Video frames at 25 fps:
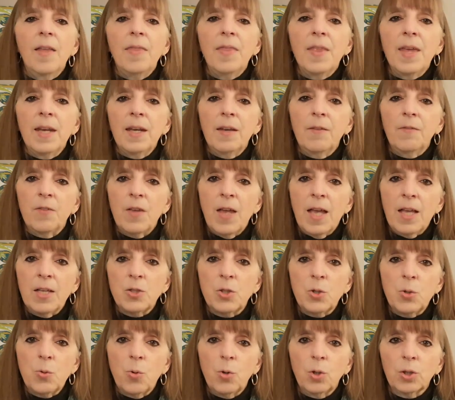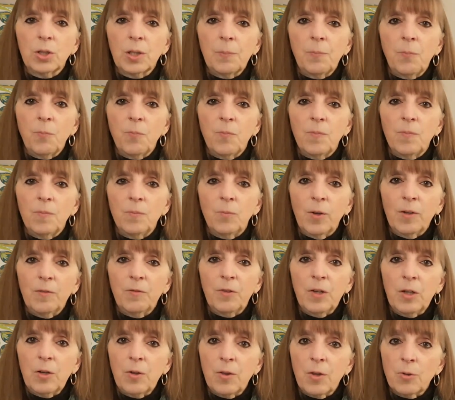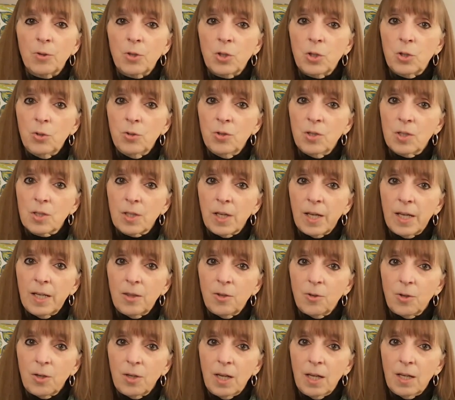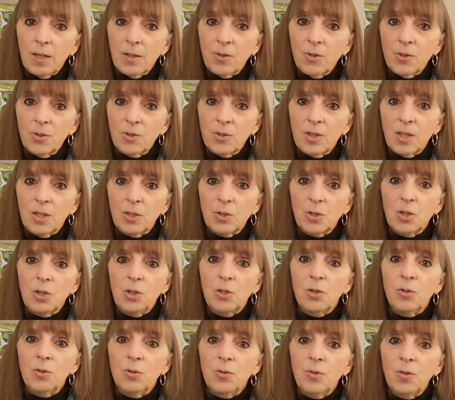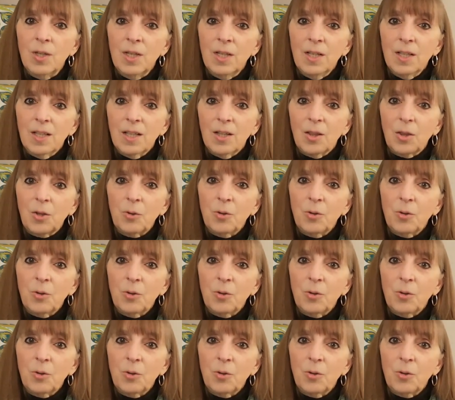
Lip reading: And then as you hold up one finger, those students light their candles, then 2, then